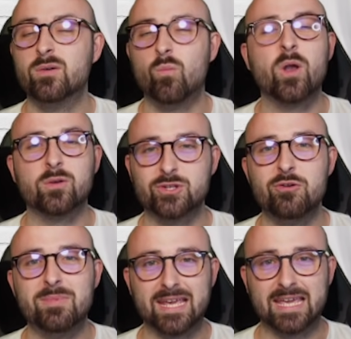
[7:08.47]
1 or
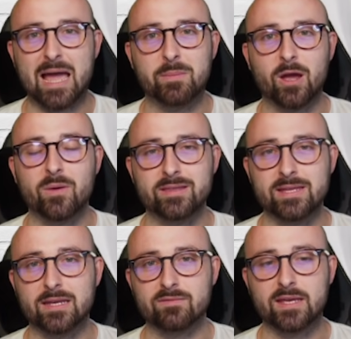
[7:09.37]
2 minute cameo at the
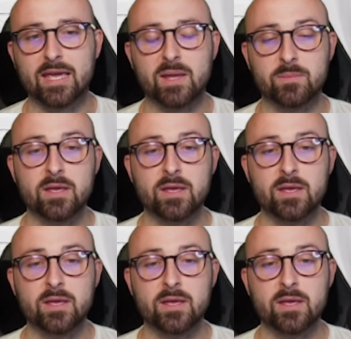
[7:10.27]
end of the game.